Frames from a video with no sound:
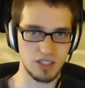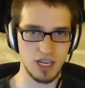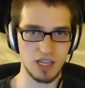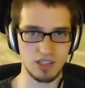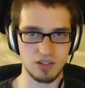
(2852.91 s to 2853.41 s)

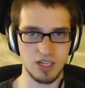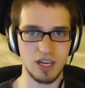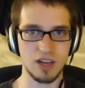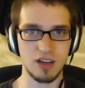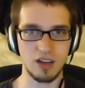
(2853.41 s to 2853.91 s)
today
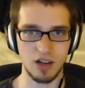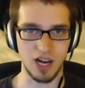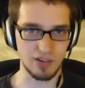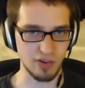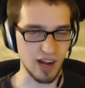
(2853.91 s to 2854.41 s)
screen
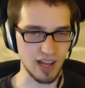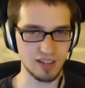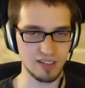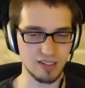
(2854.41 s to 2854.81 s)
on Friday.